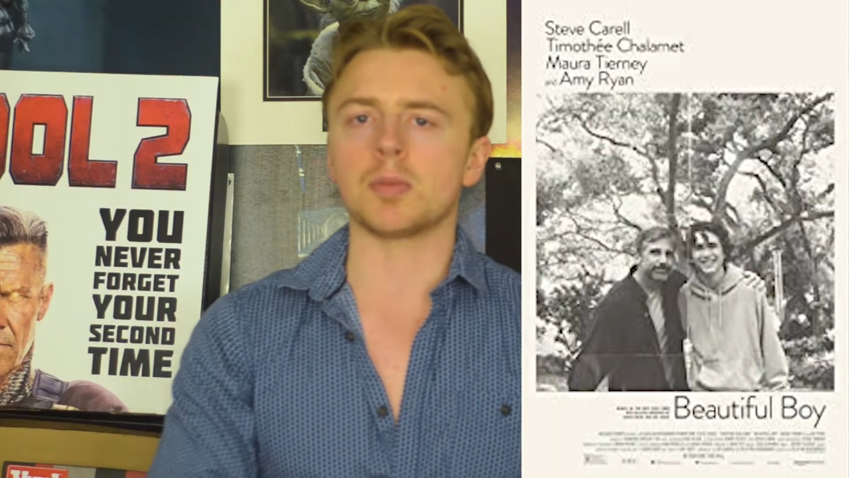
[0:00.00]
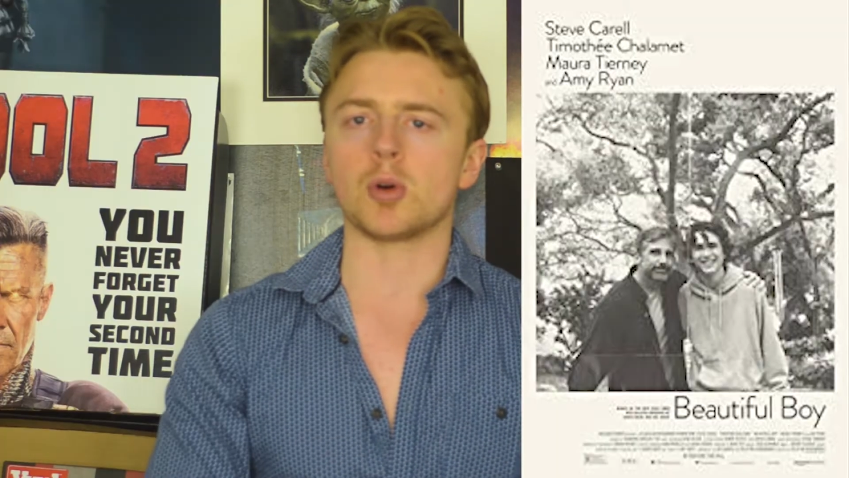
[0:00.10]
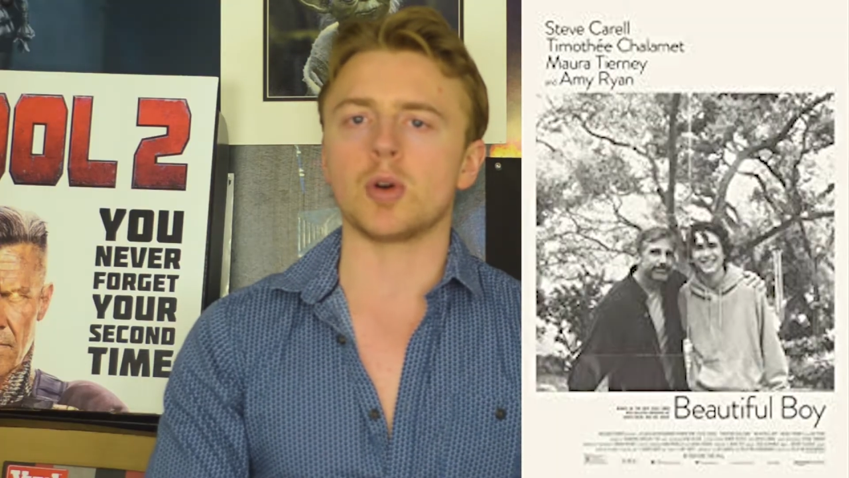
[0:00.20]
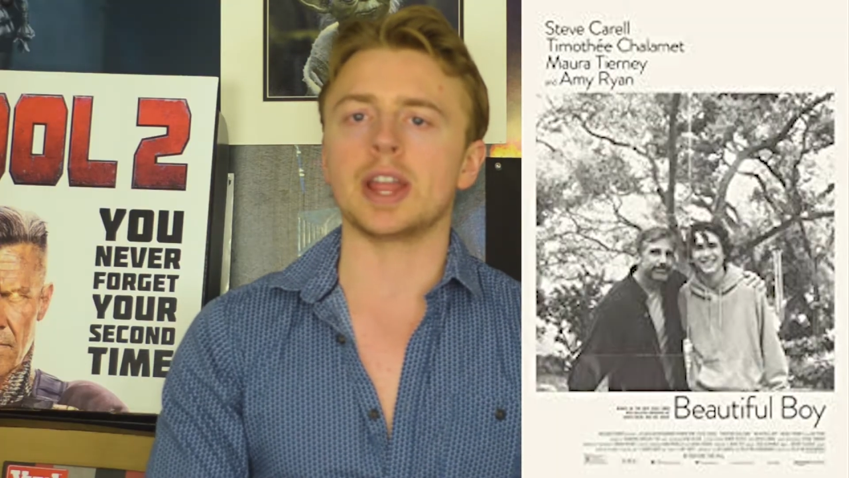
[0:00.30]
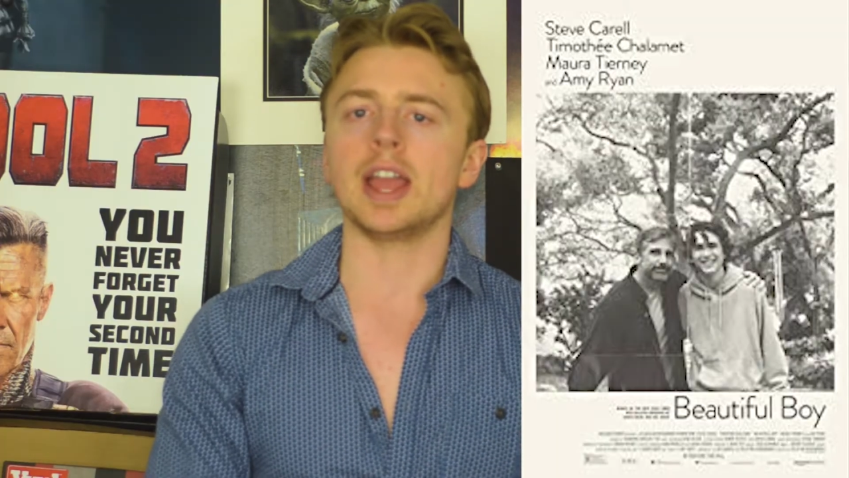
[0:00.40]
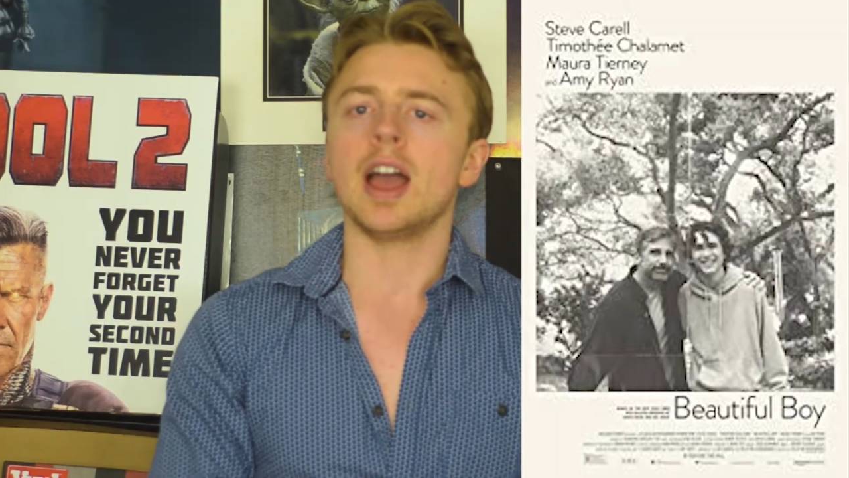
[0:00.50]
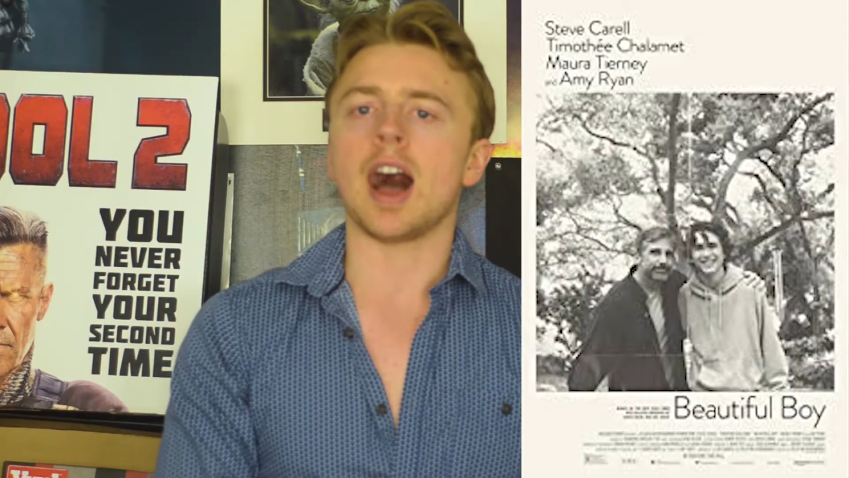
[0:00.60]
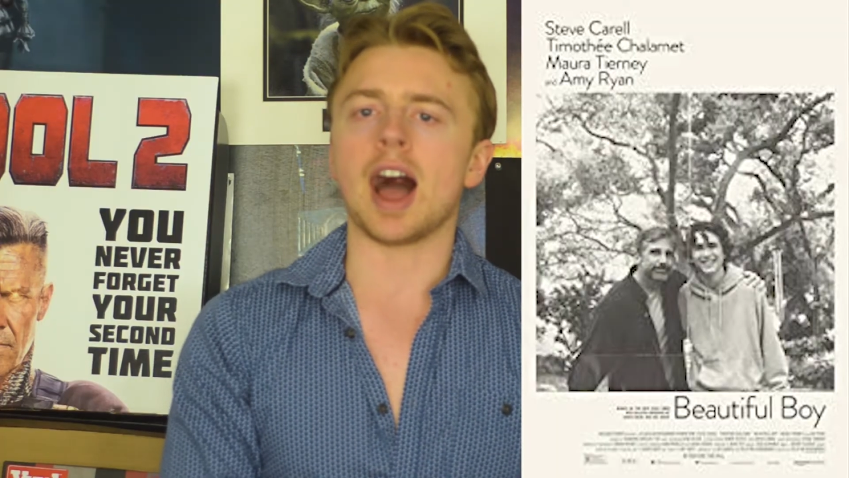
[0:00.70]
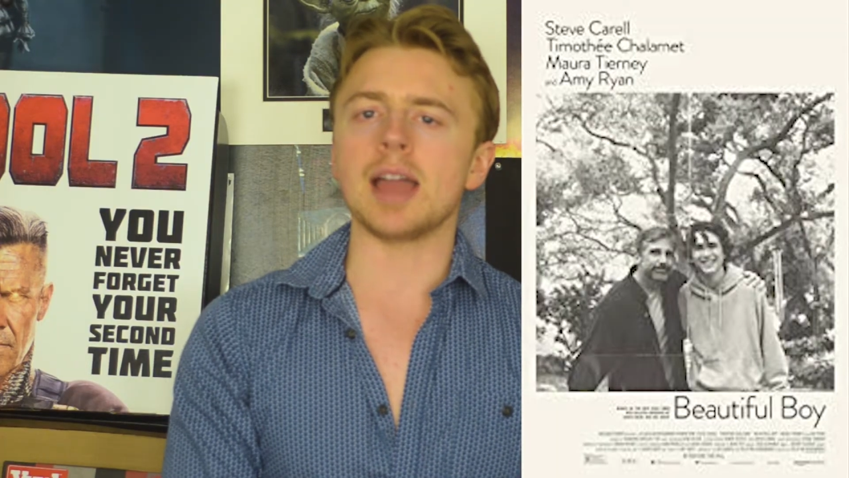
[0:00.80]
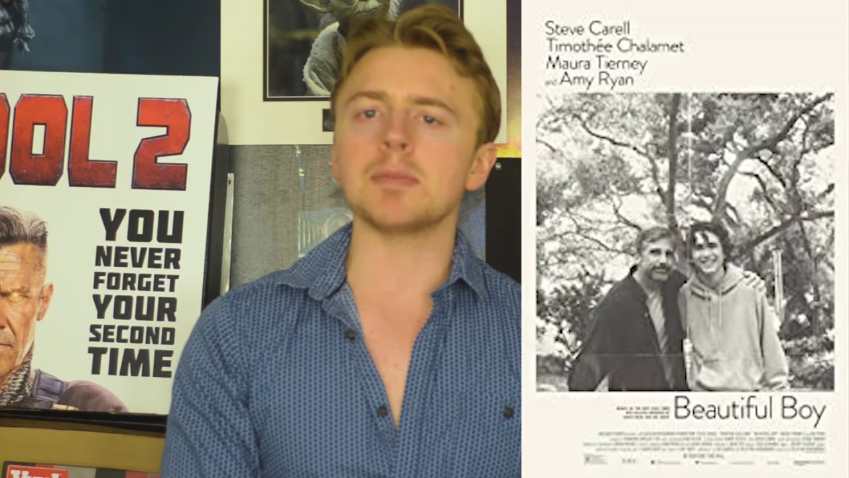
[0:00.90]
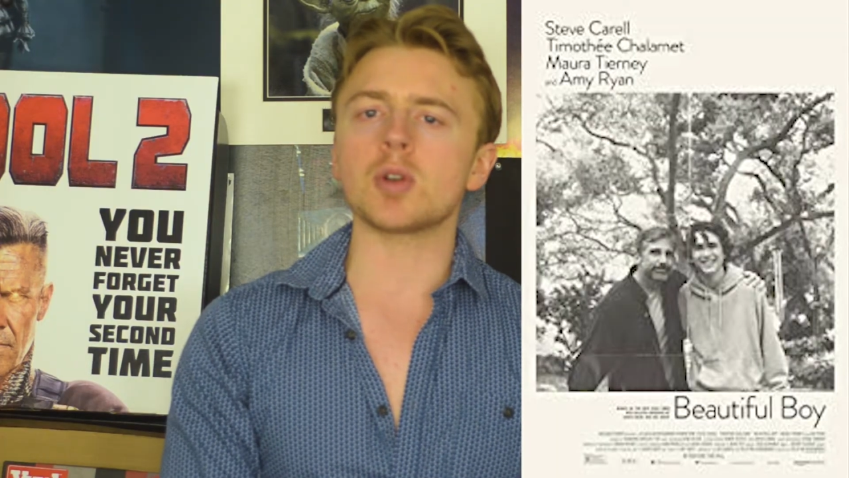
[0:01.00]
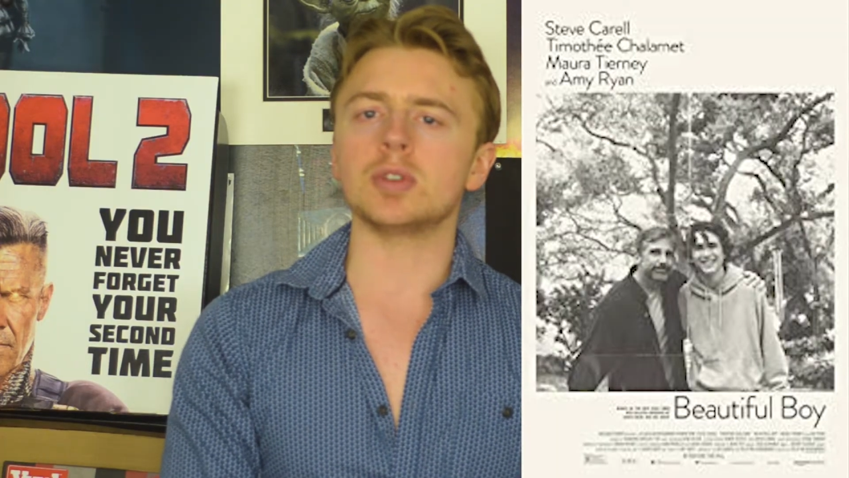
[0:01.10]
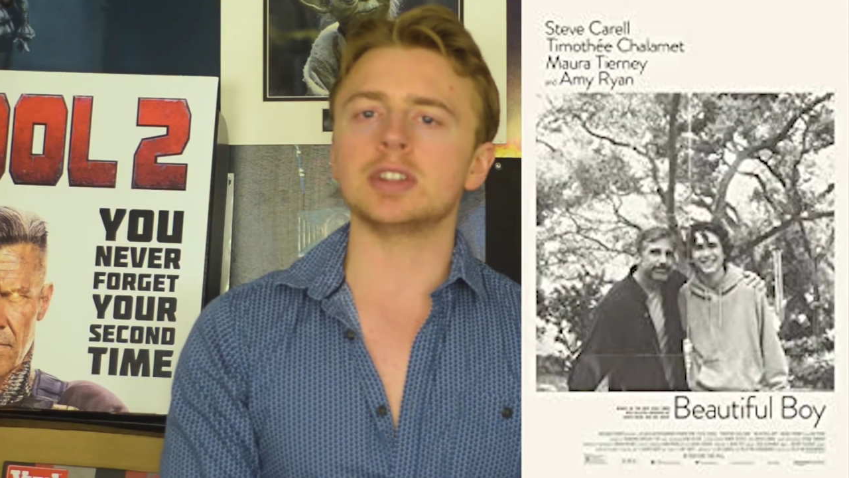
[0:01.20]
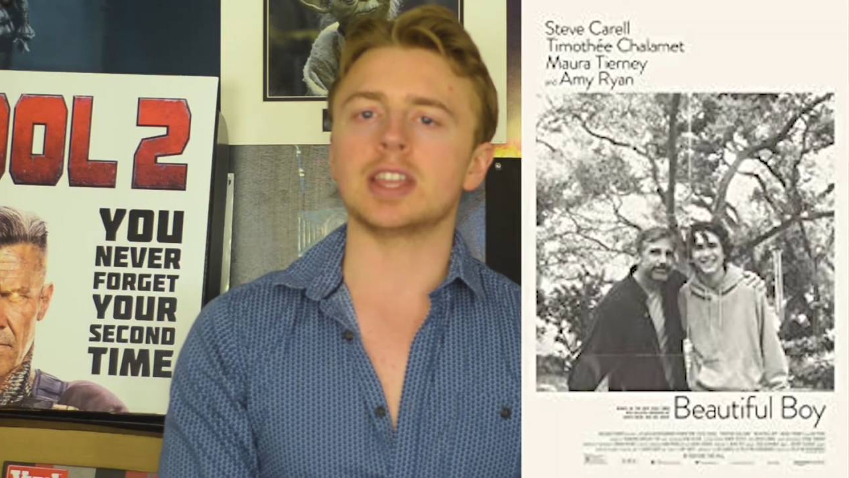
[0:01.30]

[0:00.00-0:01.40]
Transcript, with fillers: Boy, I'm going